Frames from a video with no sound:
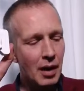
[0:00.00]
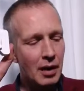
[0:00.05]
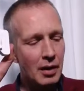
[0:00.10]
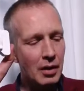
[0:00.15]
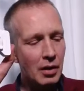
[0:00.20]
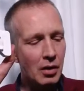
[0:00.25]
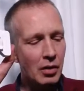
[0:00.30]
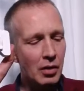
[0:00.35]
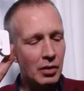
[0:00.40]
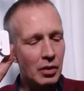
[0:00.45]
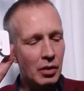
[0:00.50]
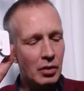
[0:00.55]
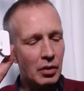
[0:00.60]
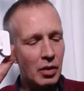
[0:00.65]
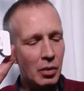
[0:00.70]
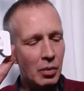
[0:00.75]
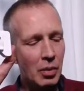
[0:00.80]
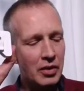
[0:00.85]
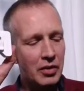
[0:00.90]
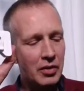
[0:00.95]
No, don't
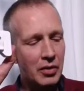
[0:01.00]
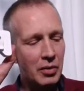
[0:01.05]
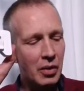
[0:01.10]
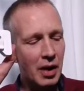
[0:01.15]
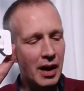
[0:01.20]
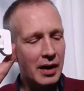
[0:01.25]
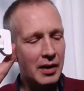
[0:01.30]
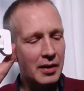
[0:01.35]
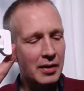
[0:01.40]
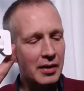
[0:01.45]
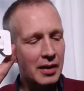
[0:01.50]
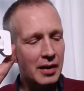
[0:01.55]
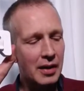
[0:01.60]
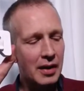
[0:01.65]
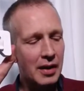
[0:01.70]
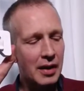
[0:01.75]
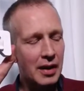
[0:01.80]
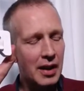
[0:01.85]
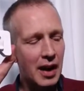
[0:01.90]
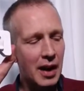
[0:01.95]
know what's the right
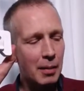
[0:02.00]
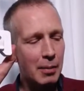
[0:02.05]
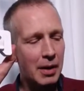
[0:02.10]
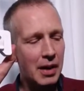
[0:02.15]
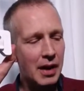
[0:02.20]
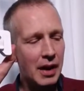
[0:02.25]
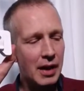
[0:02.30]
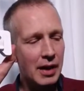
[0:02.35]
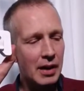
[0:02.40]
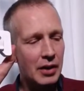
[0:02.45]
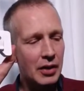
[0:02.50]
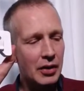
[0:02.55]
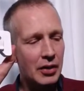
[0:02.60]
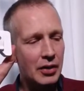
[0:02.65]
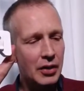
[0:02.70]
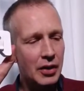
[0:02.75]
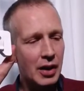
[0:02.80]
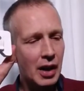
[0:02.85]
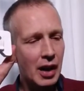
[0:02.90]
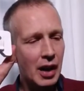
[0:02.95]
name in
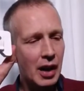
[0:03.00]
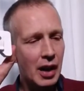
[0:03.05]
English.